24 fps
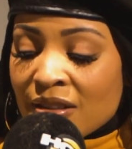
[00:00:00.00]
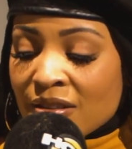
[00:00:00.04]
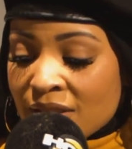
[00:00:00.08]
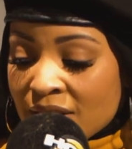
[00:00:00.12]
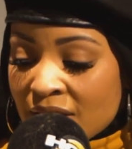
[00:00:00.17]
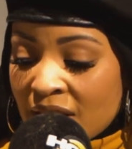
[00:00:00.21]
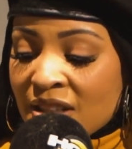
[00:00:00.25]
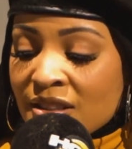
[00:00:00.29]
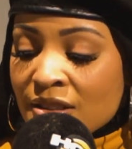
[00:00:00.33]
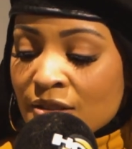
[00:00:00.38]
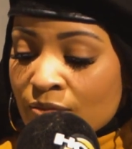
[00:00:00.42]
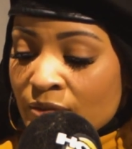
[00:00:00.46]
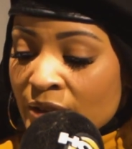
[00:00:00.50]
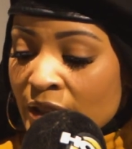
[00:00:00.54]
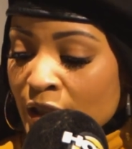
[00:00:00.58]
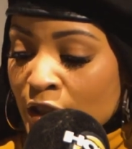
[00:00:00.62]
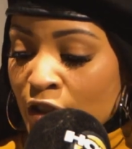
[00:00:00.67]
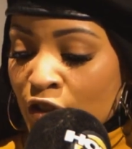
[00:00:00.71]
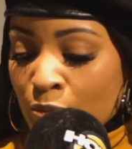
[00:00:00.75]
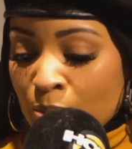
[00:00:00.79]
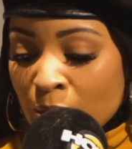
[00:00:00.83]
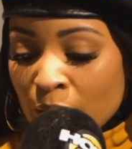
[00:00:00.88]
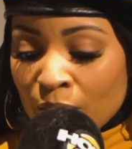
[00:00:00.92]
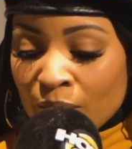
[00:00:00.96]
It takes a
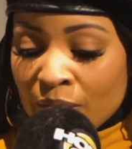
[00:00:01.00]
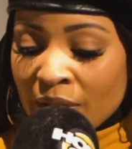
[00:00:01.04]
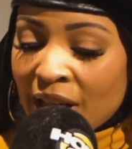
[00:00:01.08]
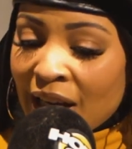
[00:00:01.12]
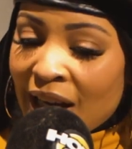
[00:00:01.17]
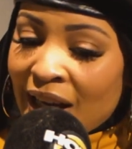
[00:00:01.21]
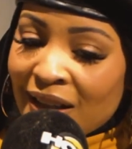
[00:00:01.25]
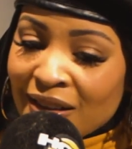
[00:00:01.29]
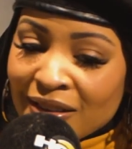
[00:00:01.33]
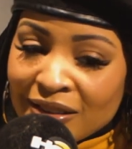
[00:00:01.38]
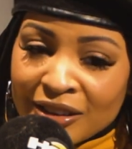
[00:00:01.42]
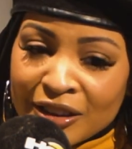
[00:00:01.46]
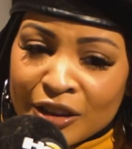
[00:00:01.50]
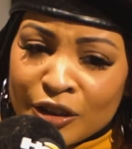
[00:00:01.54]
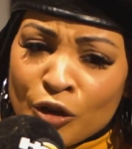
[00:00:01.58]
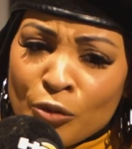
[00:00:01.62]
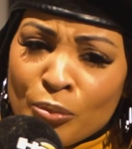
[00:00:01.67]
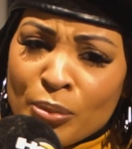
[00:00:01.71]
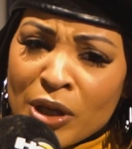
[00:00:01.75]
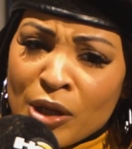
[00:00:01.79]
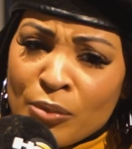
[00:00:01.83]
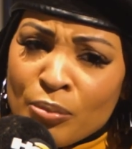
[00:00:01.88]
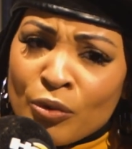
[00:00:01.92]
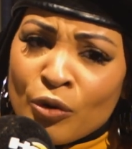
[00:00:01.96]
village, but we got, you know,
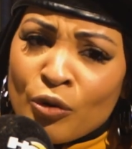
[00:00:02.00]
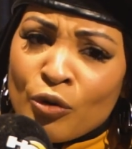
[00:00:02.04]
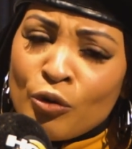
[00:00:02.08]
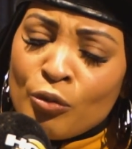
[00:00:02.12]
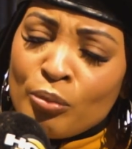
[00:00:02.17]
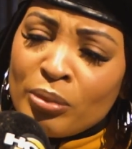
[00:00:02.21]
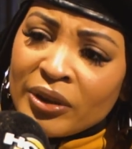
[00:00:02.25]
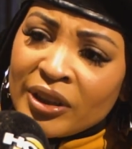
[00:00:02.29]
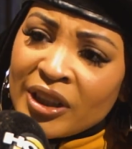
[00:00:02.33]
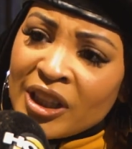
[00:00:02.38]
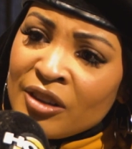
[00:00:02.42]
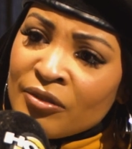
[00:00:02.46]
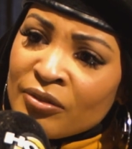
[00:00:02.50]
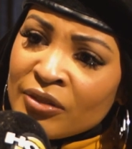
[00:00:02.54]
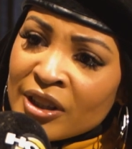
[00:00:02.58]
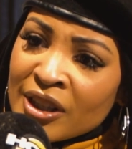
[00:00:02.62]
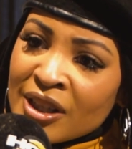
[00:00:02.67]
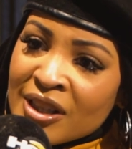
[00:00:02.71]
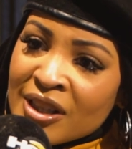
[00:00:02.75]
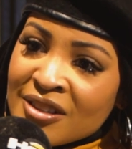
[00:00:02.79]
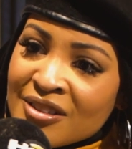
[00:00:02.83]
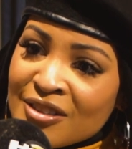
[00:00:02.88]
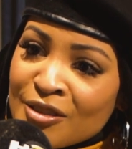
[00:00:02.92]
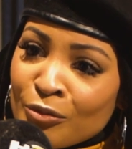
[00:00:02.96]
people who believe in
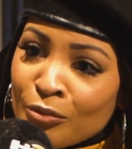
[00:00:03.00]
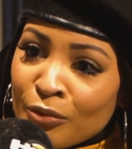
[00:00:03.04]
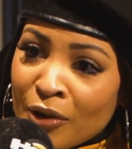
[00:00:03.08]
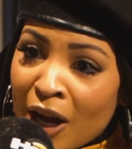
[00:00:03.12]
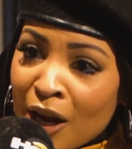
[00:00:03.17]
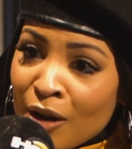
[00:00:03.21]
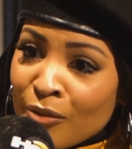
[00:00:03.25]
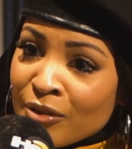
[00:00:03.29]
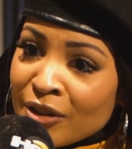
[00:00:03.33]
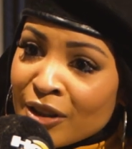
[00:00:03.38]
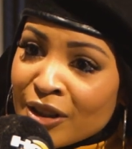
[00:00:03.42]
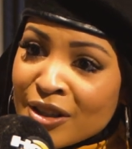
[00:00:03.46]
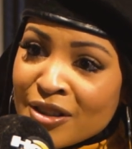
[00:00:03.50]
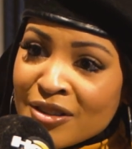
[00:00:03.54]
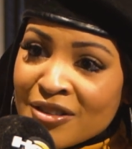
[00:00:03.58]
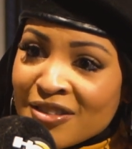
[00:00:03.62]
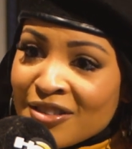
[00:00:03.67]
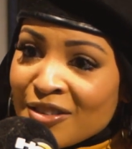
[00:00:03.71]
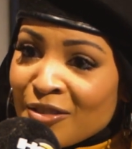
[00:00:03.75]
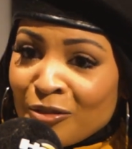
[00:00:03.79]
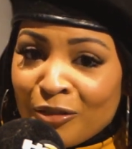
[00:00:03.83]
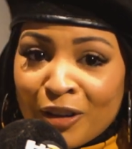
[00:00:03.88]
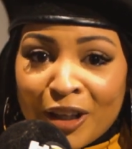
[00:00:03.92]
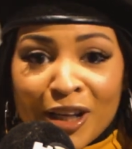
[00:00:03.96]
us and right. ride with us.
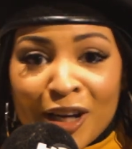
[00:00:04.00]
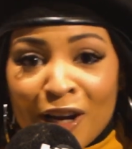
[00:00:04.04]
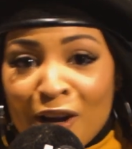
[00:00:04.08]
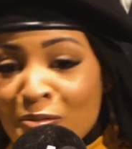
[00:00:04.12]
Right now,